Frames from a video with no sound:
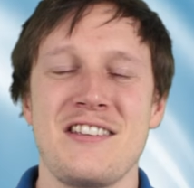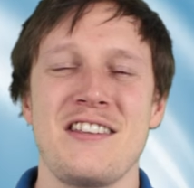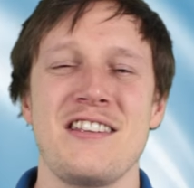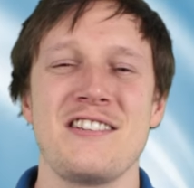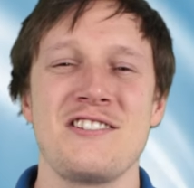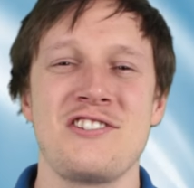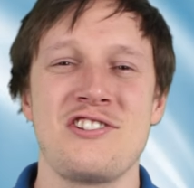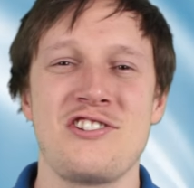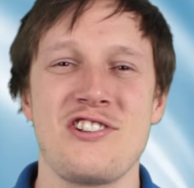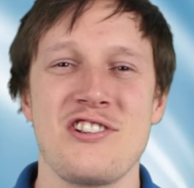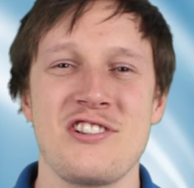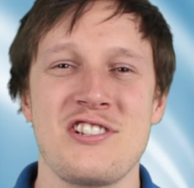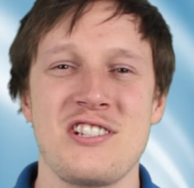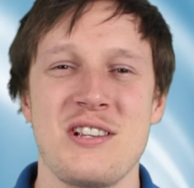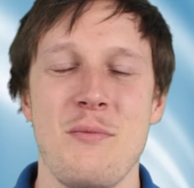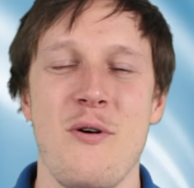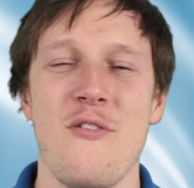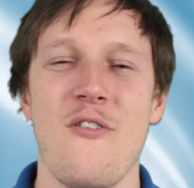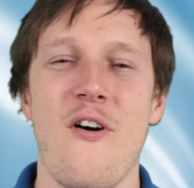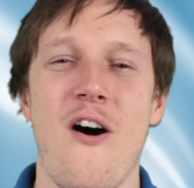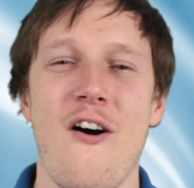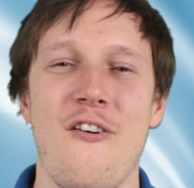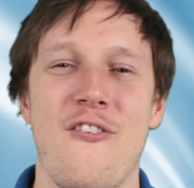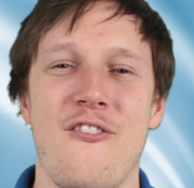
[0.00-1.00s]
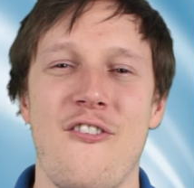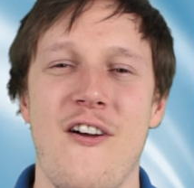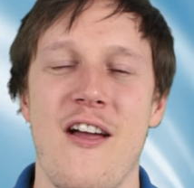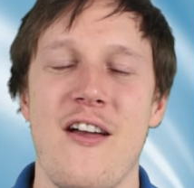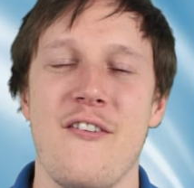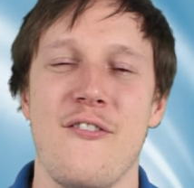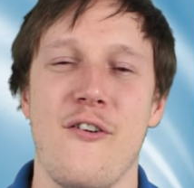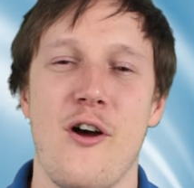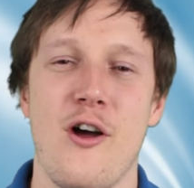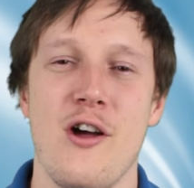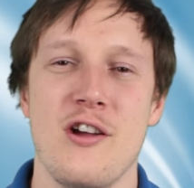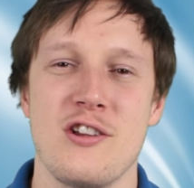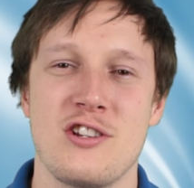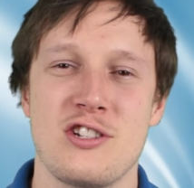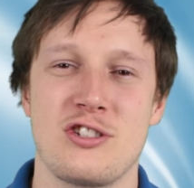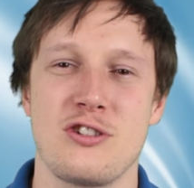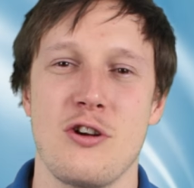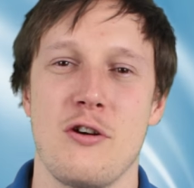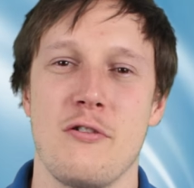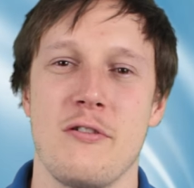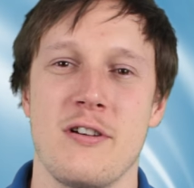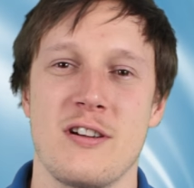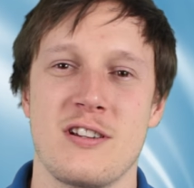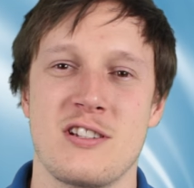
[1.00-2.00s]
So that's just some of our favorite
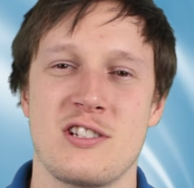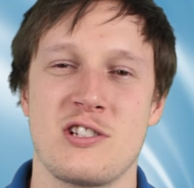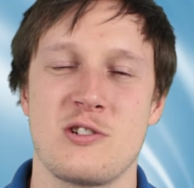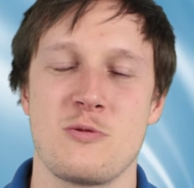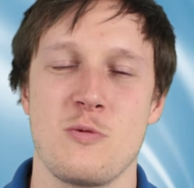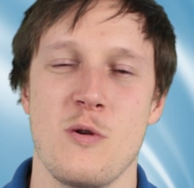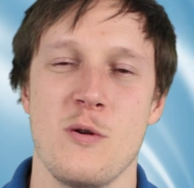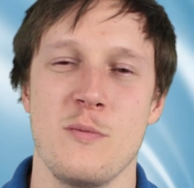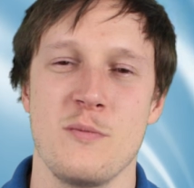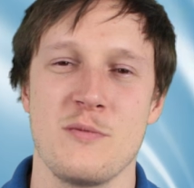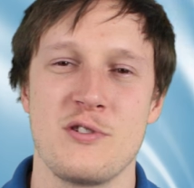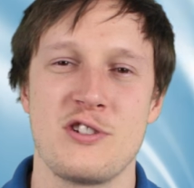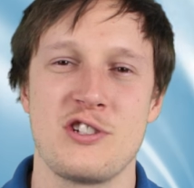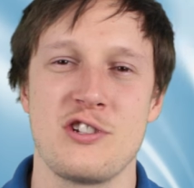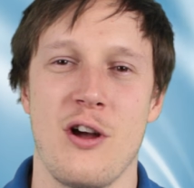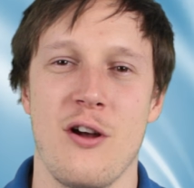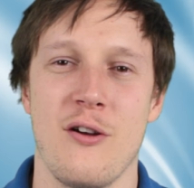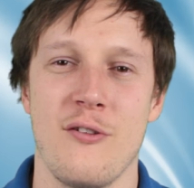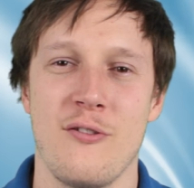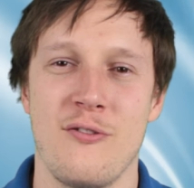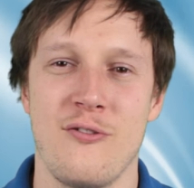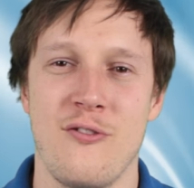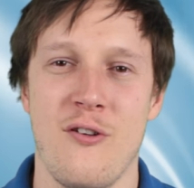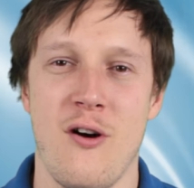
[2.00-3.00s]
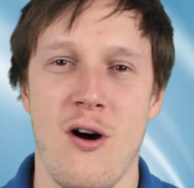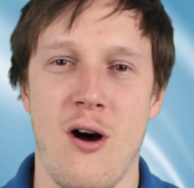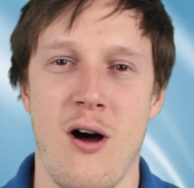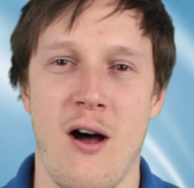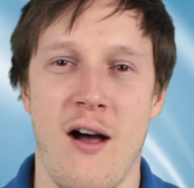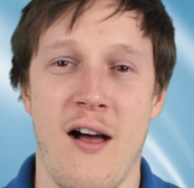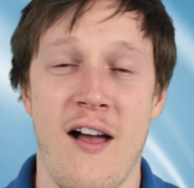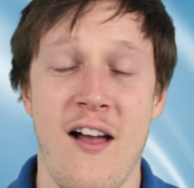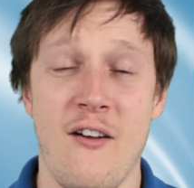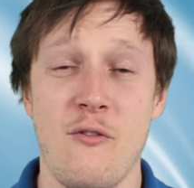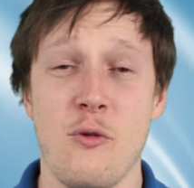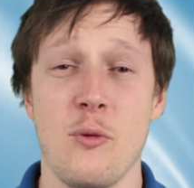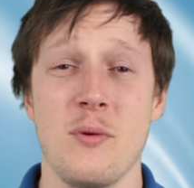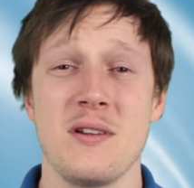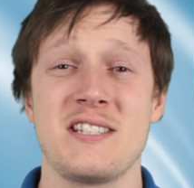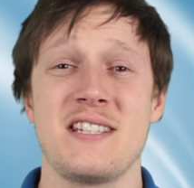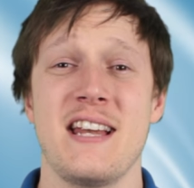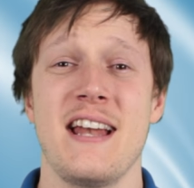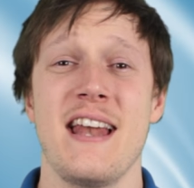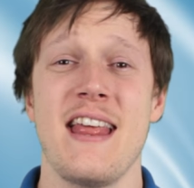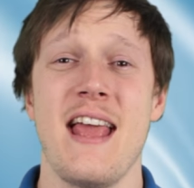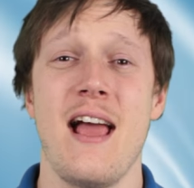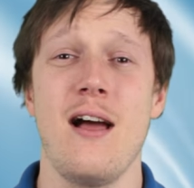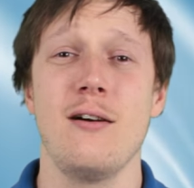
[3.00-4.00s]
historic swims so far. Have we
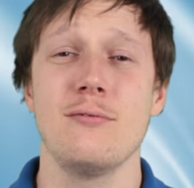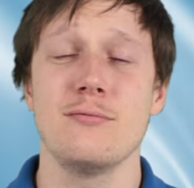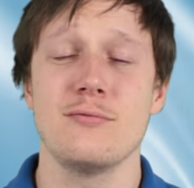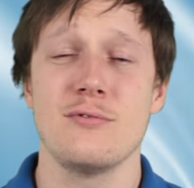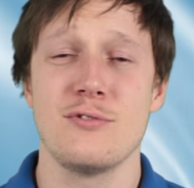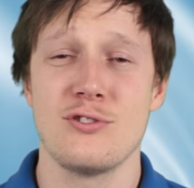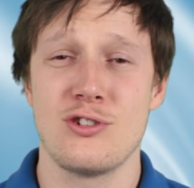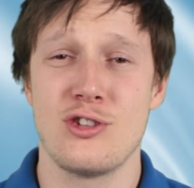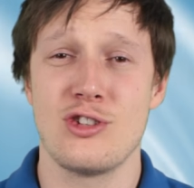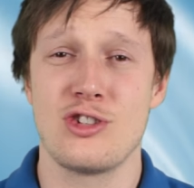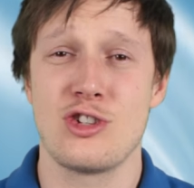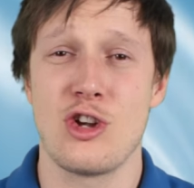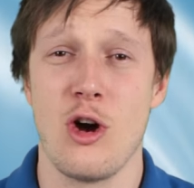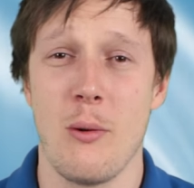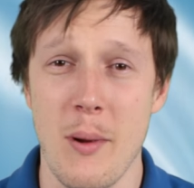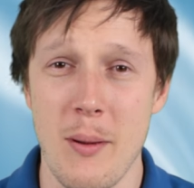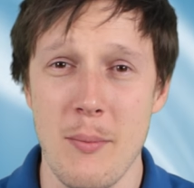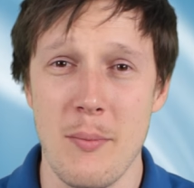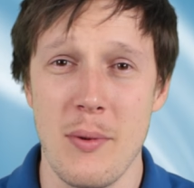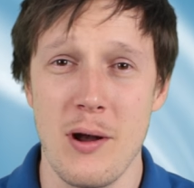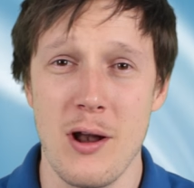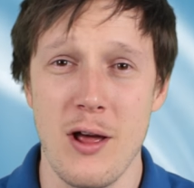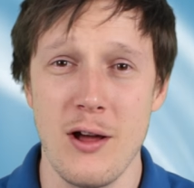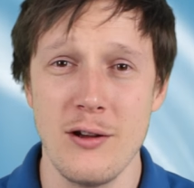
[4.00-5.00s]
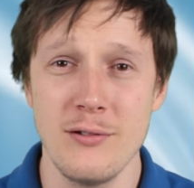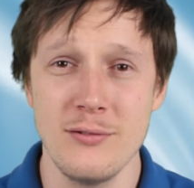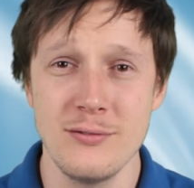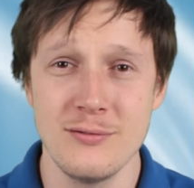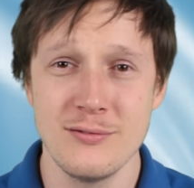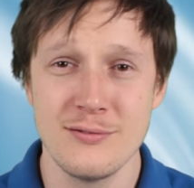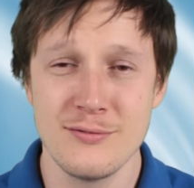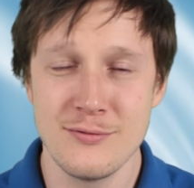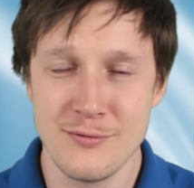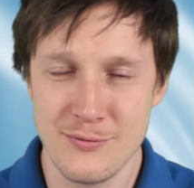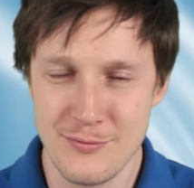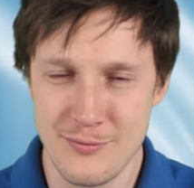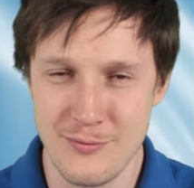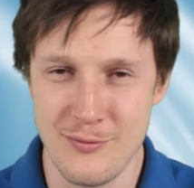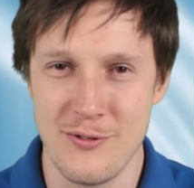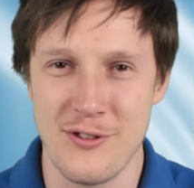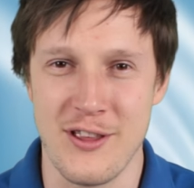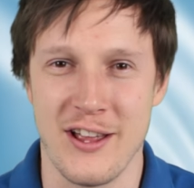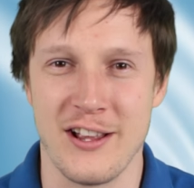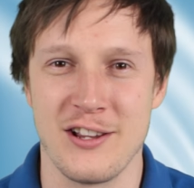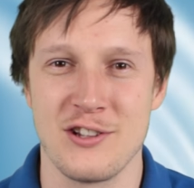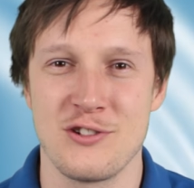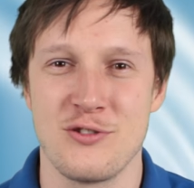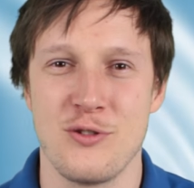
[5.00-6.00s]
missed any out? Just comment below, and
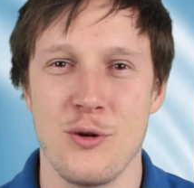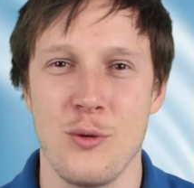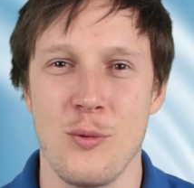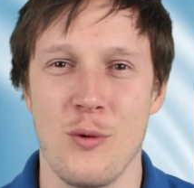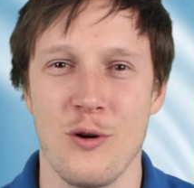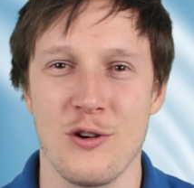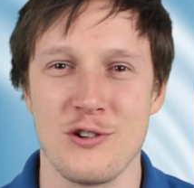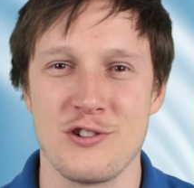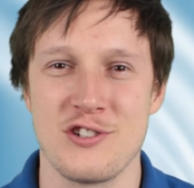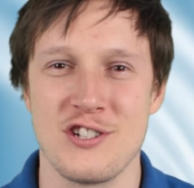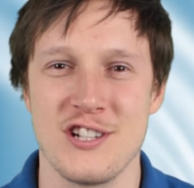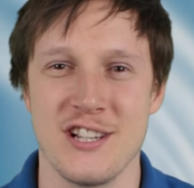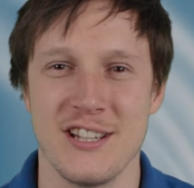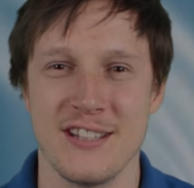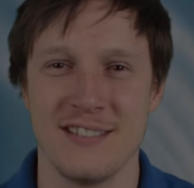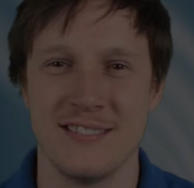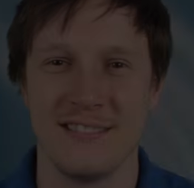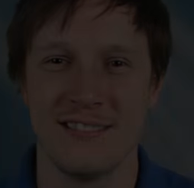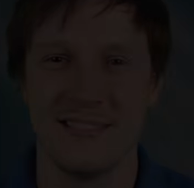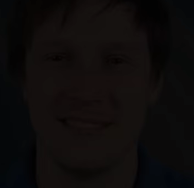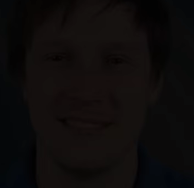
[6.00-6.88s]
thanks for watching.